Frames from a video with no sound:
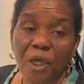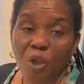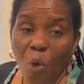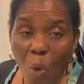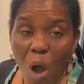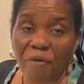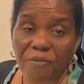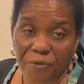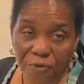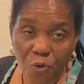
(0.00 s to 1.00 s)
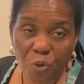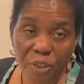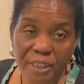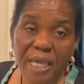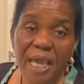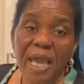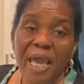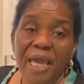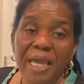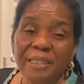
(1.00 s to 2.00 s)
the guava fruit,
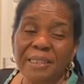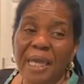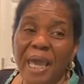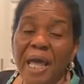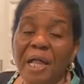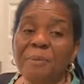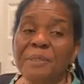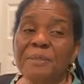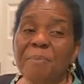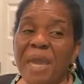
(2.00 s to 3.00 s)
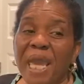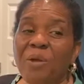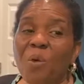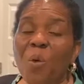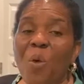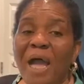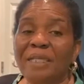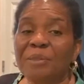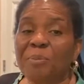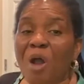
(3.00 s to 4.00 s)
it helps men who
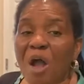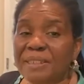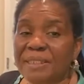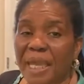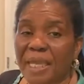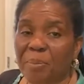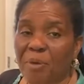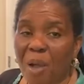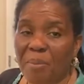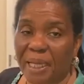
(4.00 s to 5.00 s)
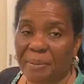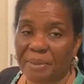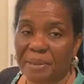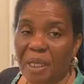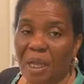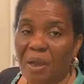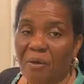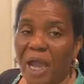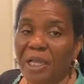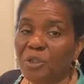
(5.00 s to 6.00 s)
has prostate problems,
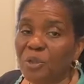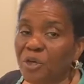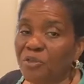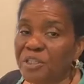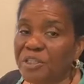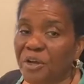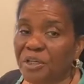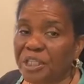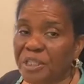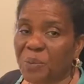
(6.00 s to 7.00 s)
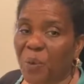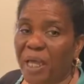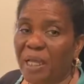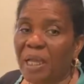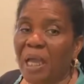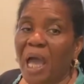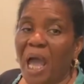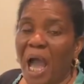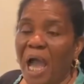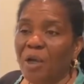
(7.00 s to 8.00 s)
right? Do your research as well.
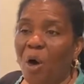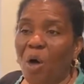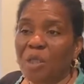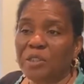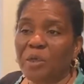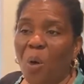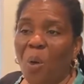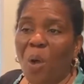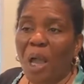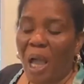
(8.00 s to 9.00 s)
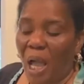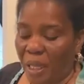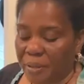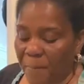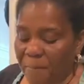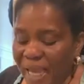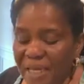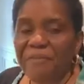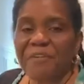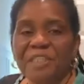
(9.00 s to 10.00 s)
And also, the
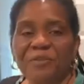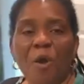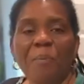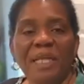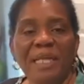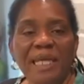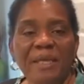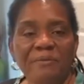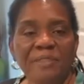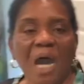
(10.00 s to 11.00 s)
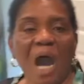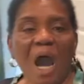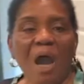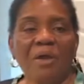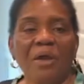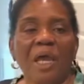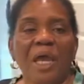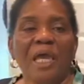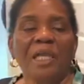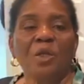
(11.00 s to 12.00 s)
benefits from the leaves
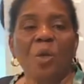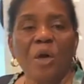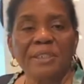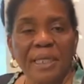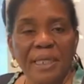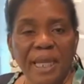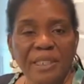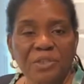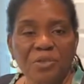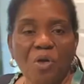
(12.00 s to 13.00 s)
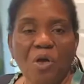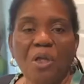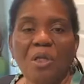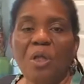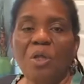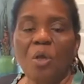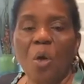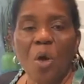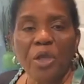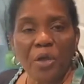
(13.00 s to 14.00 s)
are, it lowers cholesterol,
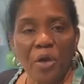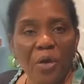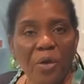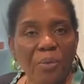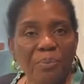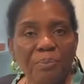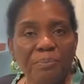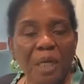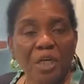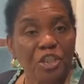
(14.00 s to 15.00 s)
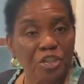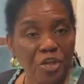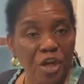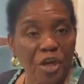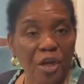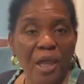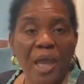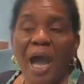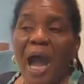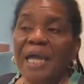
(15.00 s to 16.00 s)
lower your blood sugar,
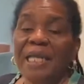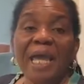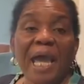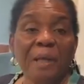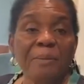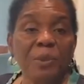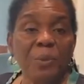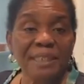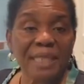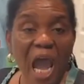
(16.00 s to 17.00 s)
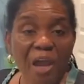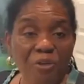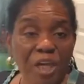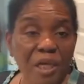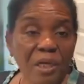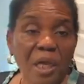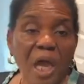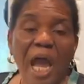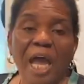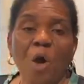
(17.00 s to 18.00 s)
and it helps with diarrhea.
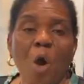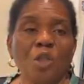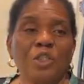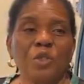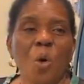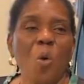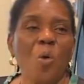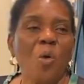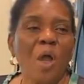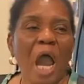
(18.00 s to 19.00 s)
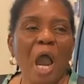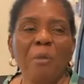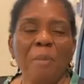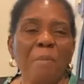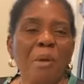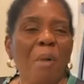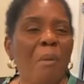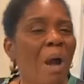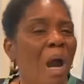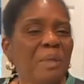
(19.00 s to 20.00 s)
And also, I remember my
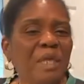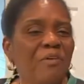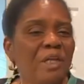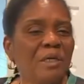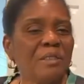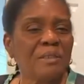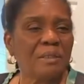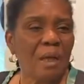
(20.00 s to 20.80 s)
mom giving us,